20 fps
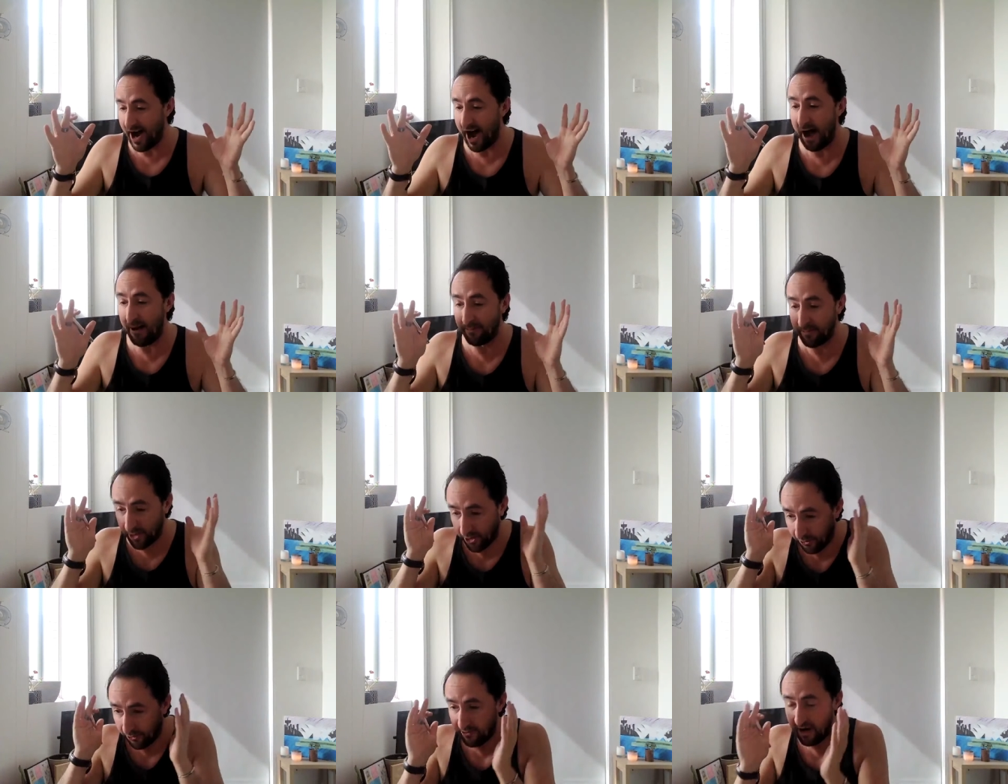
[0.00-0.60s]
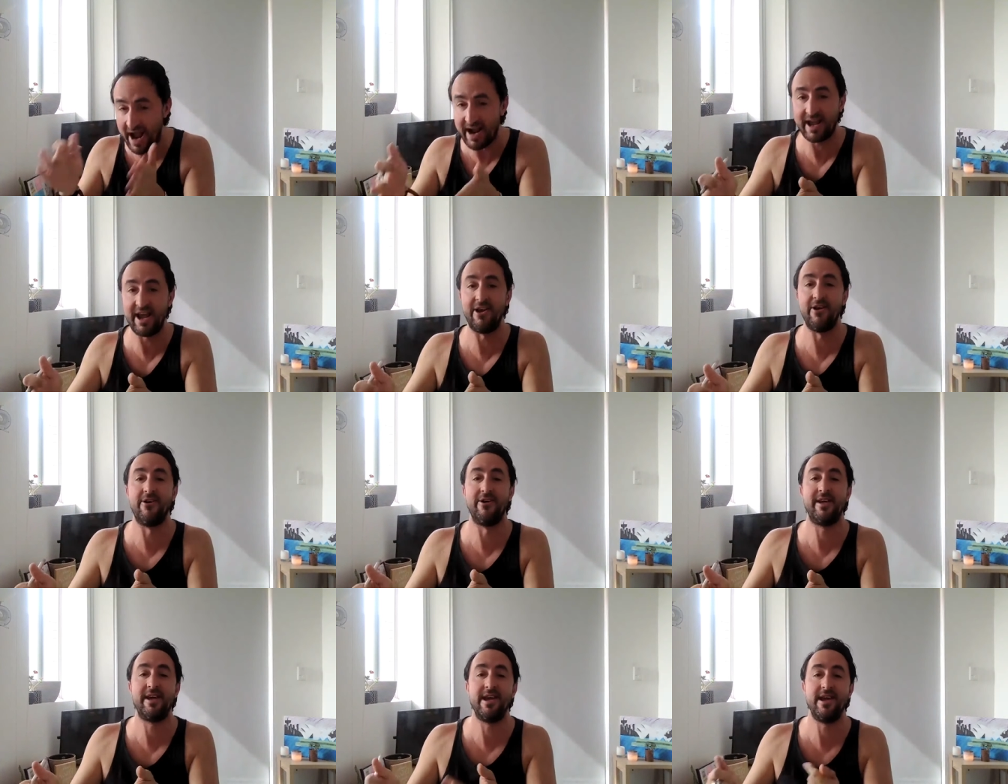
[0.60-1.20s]
I'm cracking
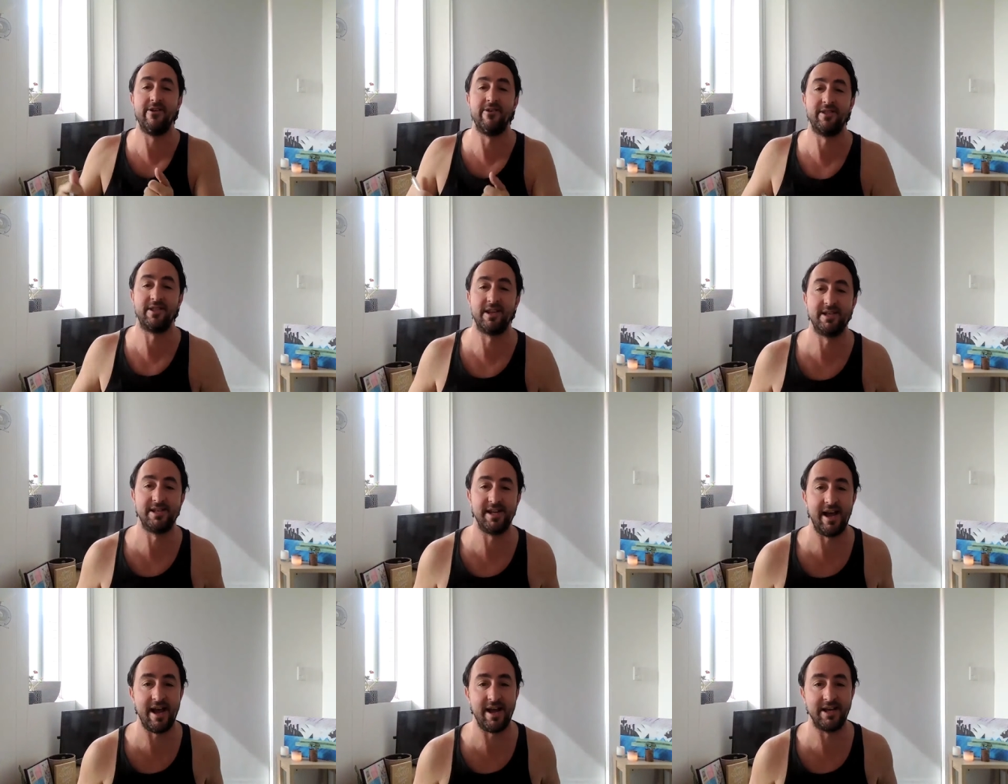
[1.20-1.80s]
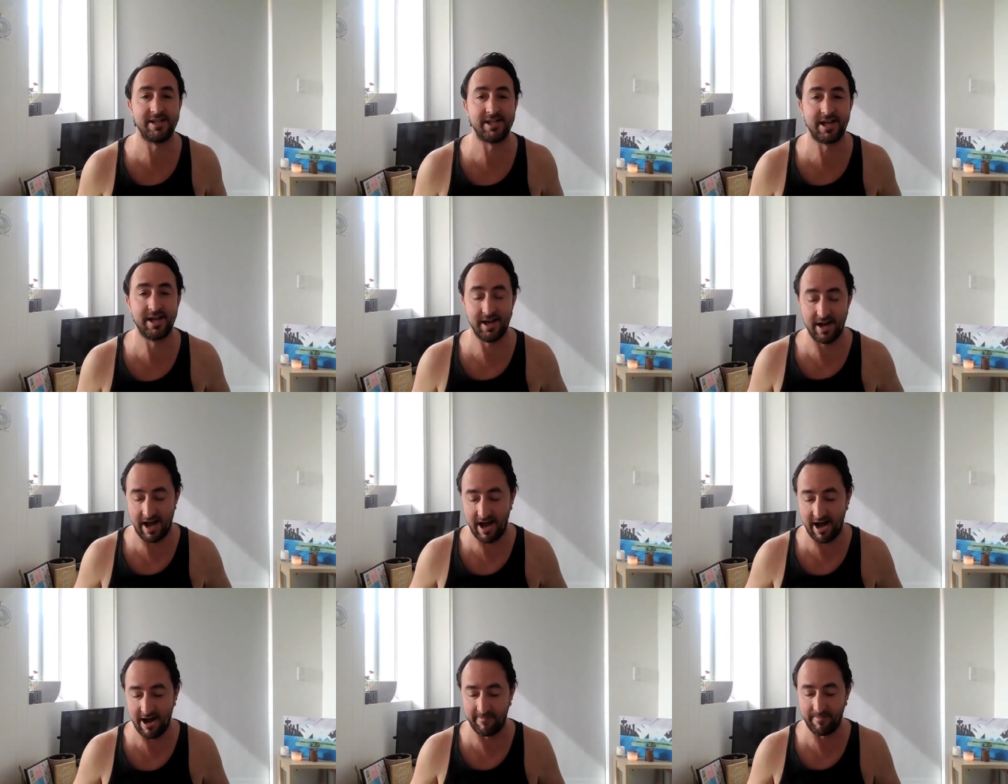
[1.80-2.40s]
on here at the desk
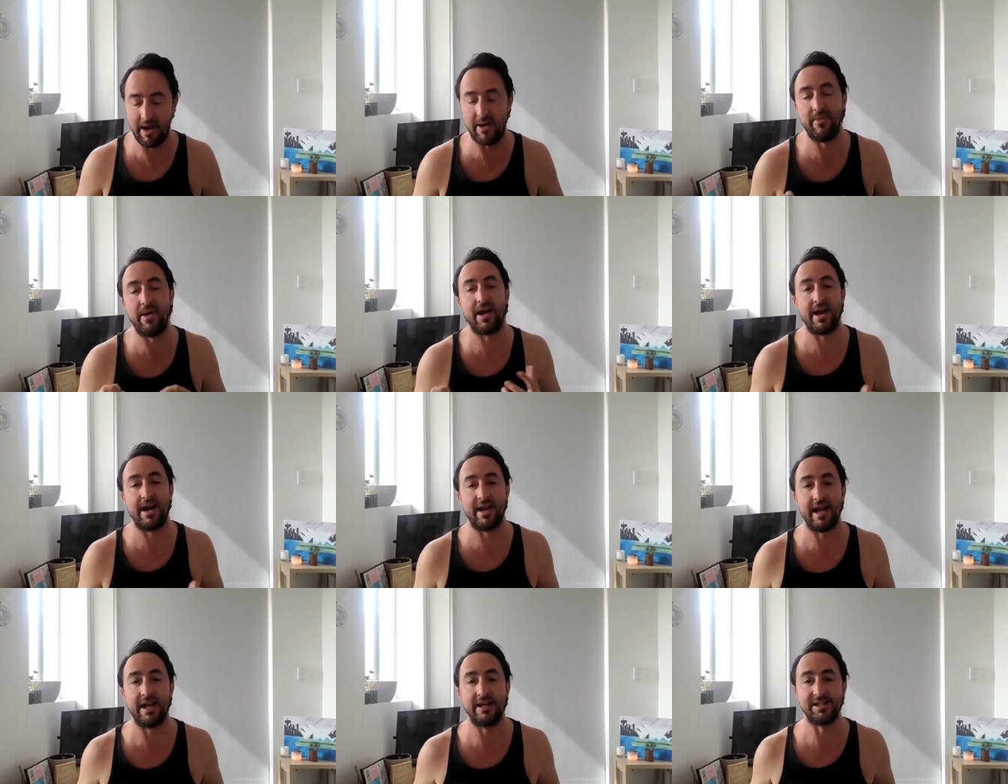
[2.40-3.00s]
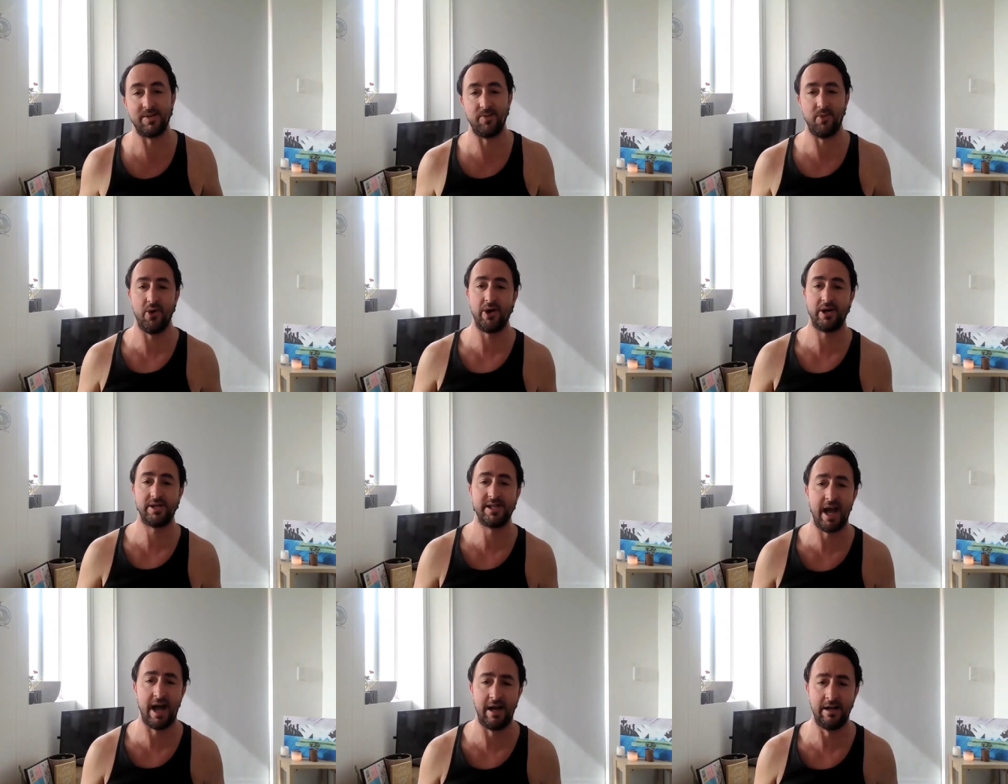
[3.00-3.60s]
and we're going to get some
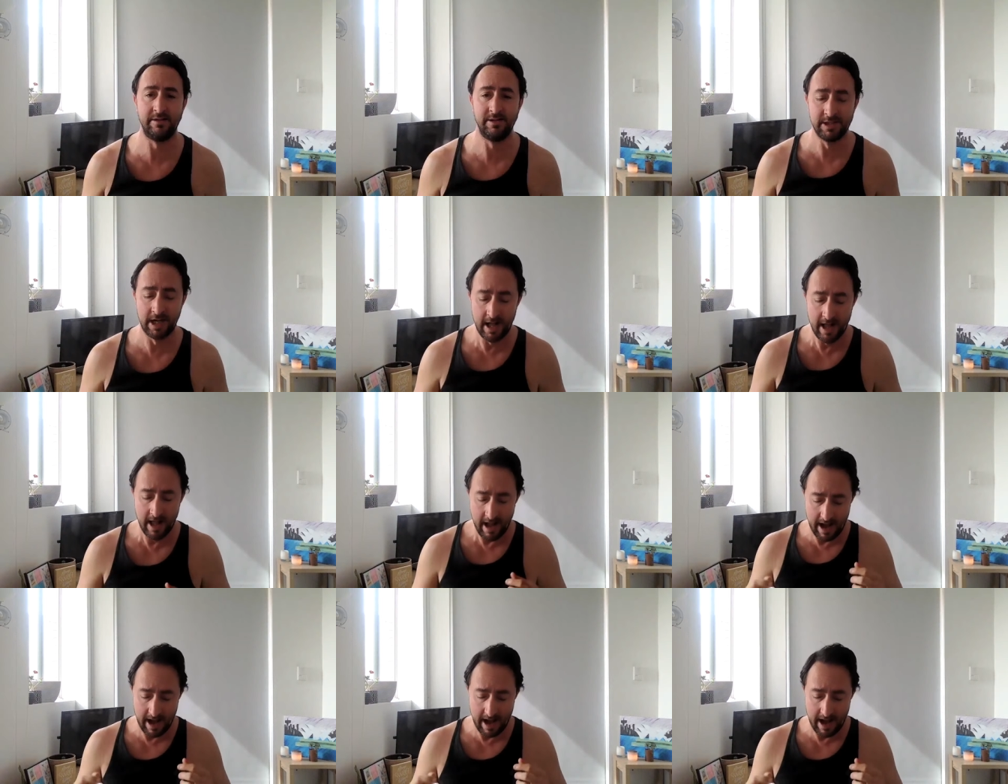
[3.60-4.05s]
work done.